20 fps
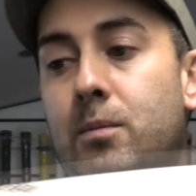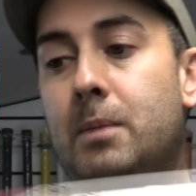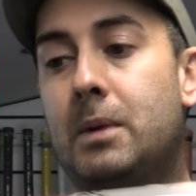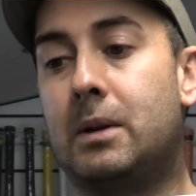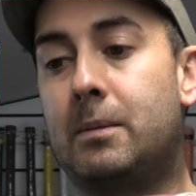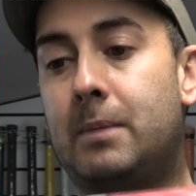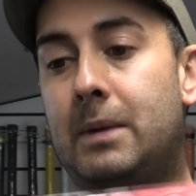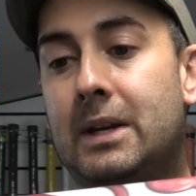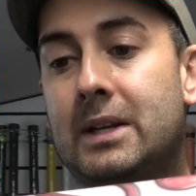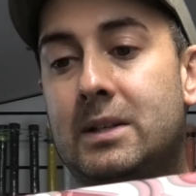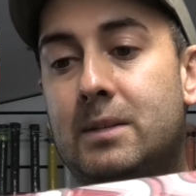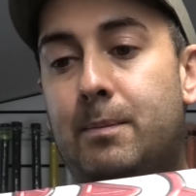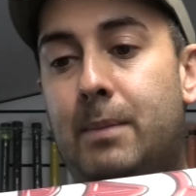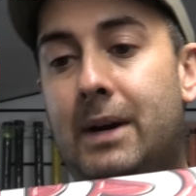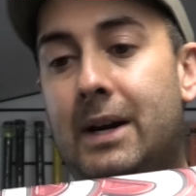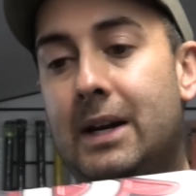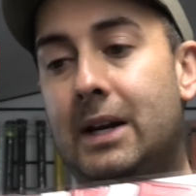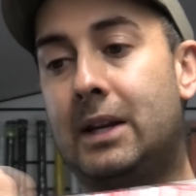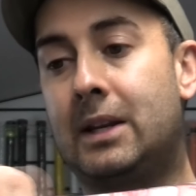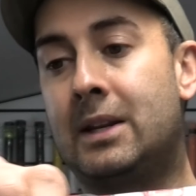millimeter
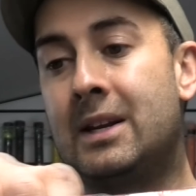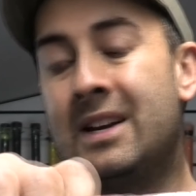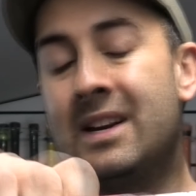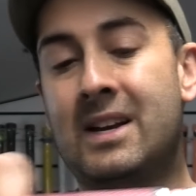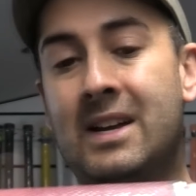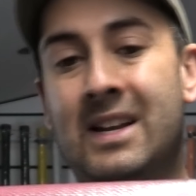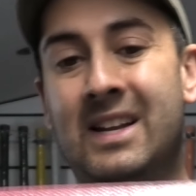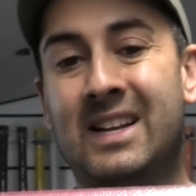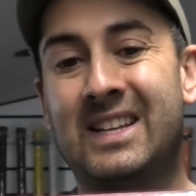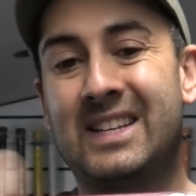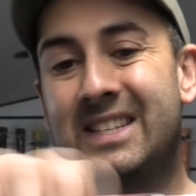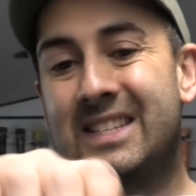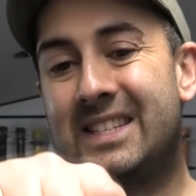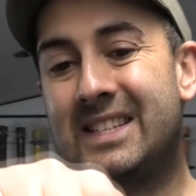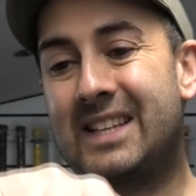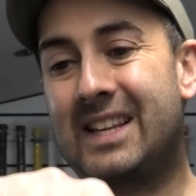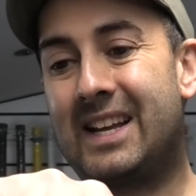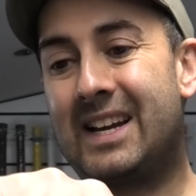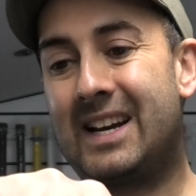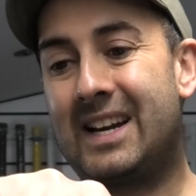spine
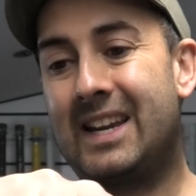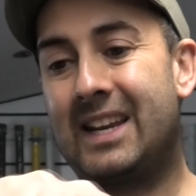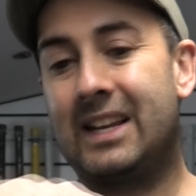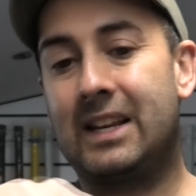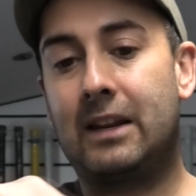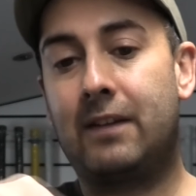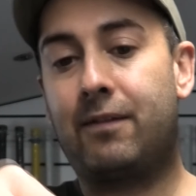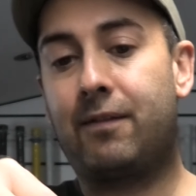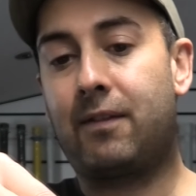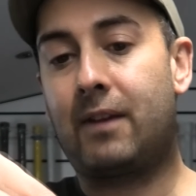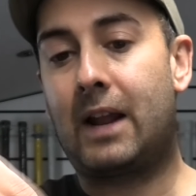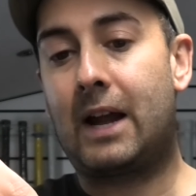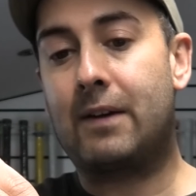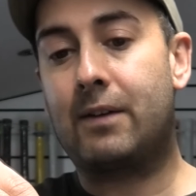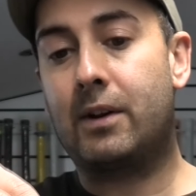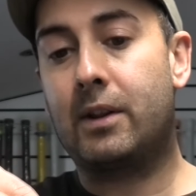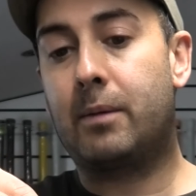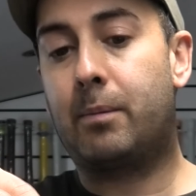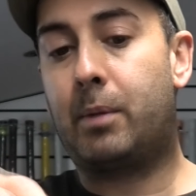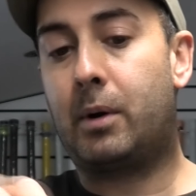slightly flatter
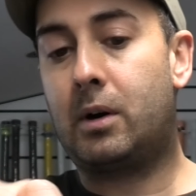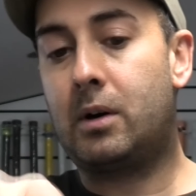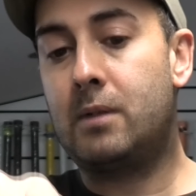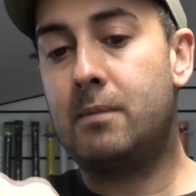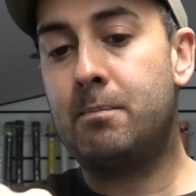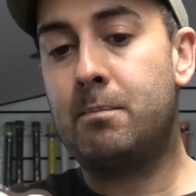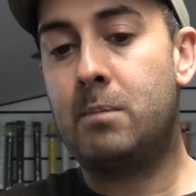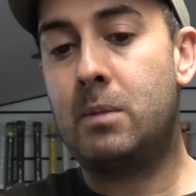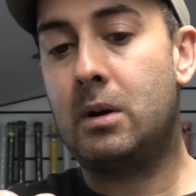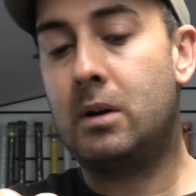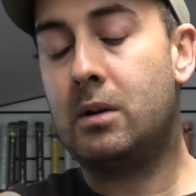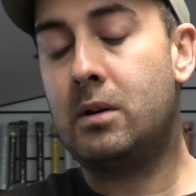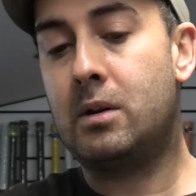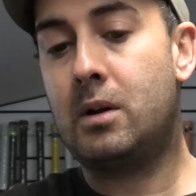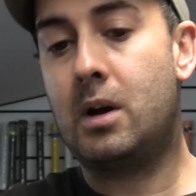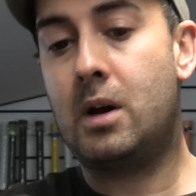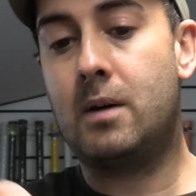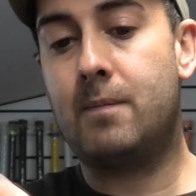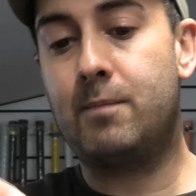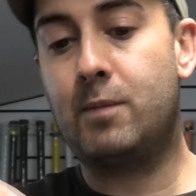at the bottom
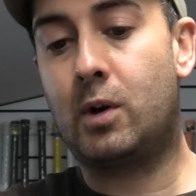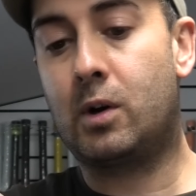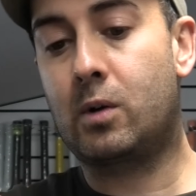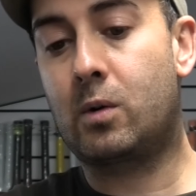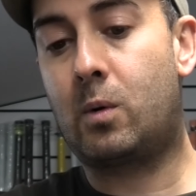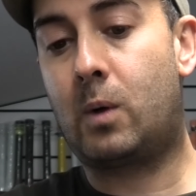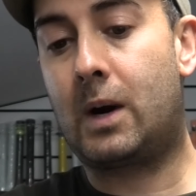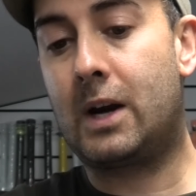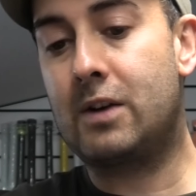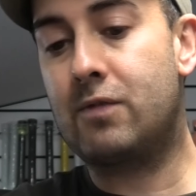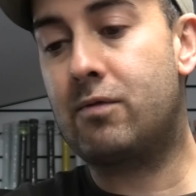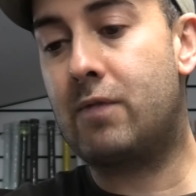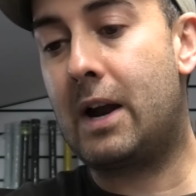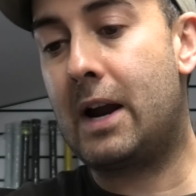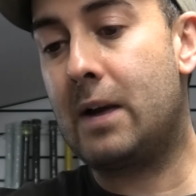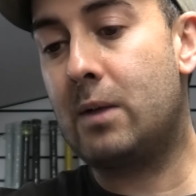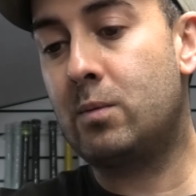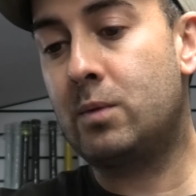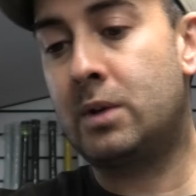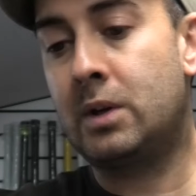um, not quite
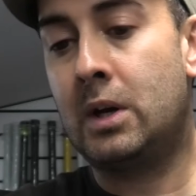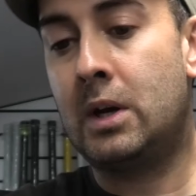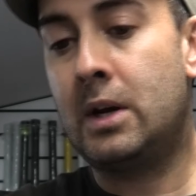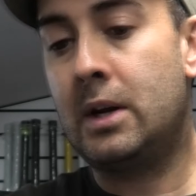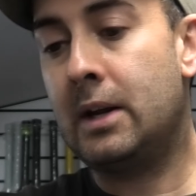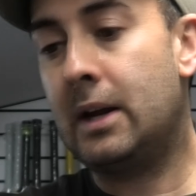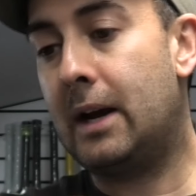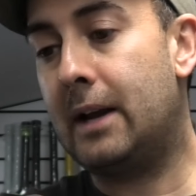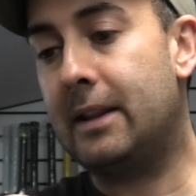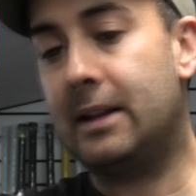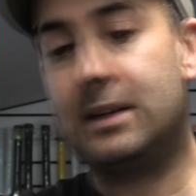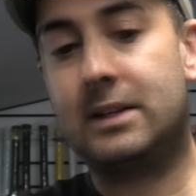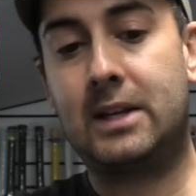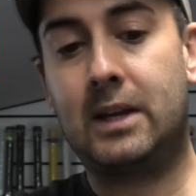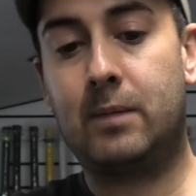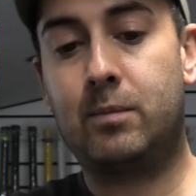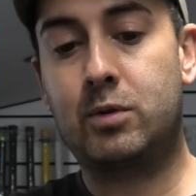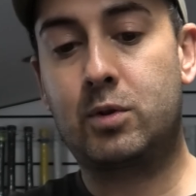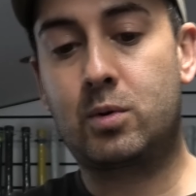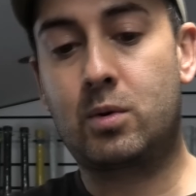round and then
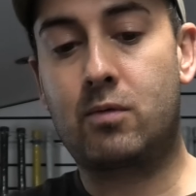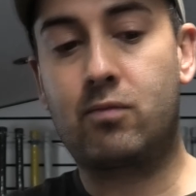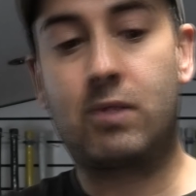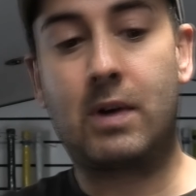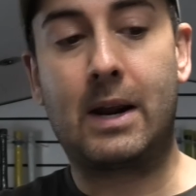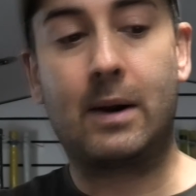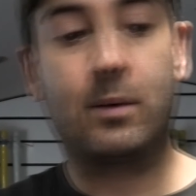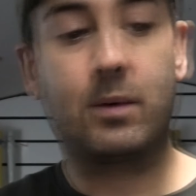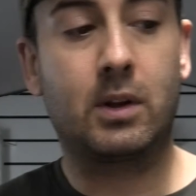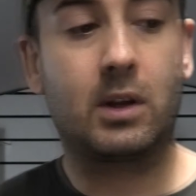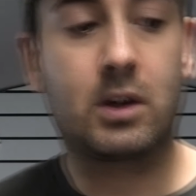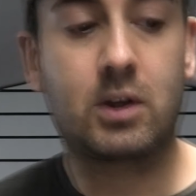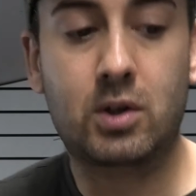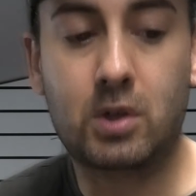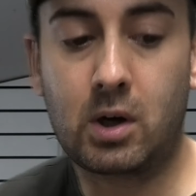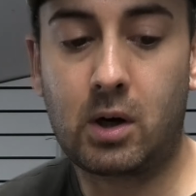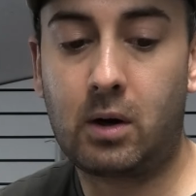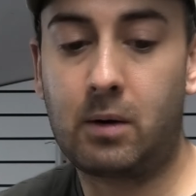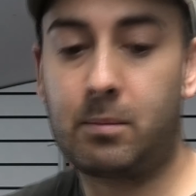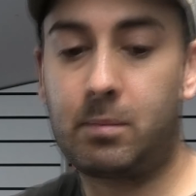tapers to a round at the
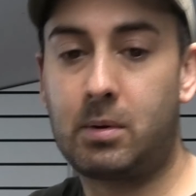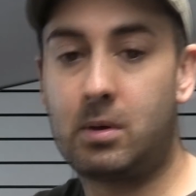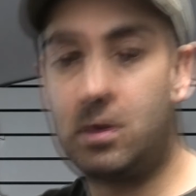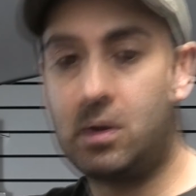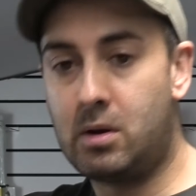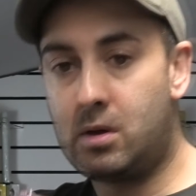top